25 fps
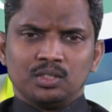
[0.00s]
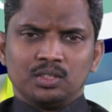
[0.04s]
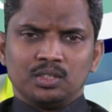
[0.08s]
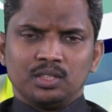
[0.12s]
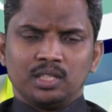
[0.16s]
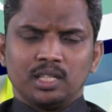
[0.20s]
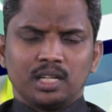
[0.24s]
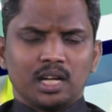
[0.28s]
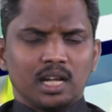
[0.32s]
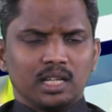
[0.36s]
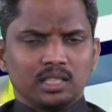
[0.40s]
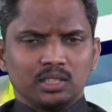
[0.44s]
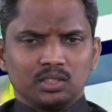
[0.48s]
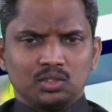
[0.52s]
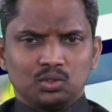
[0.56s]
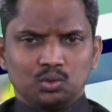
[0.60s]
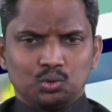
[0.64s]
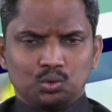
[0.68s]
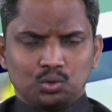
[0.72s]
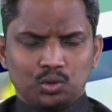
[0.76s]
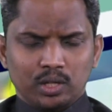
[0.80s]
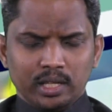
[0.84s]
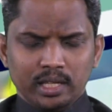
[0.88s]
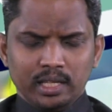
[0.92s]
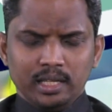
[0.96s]
There are
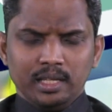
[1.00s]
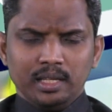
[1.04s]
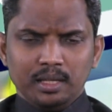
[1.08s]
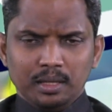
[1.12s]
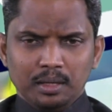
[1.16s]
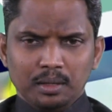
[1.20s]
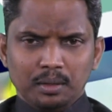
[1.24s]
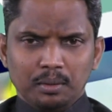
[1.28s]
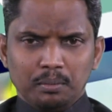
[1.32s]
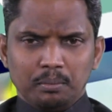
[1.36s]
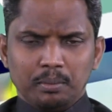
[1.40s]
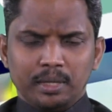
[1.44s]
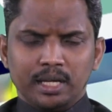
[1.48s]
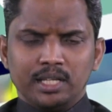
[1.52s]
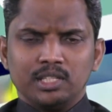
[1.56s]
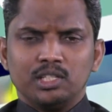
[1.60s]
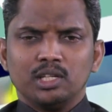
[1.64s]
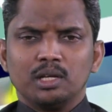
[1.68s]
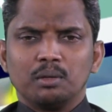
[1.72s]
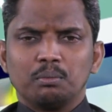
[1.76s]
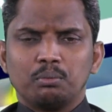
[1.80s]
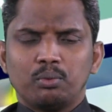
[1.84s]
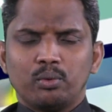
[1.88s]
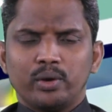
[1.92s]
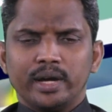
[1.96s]
three
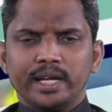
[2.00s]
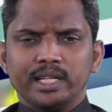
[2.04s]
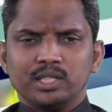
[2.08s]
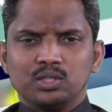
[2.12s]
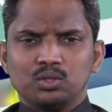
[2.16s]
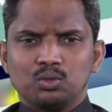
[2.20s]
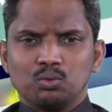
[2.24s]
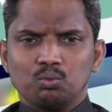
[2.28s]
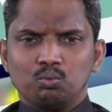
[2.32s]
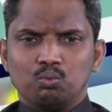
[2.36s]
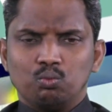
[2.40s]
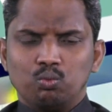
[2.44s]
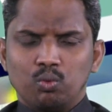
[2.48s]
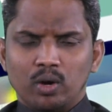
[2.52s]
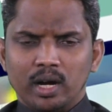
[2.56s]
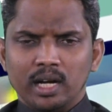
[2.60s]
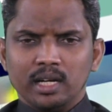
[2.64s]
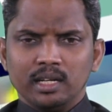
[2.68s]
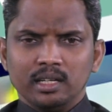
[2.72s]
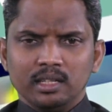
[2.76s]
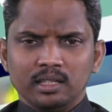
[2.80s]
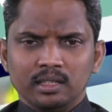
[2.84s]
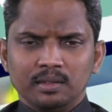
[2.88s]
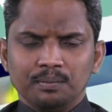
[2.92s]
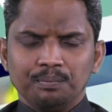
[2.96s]
major points.
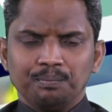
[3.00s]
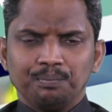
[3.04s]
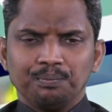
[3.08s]
One,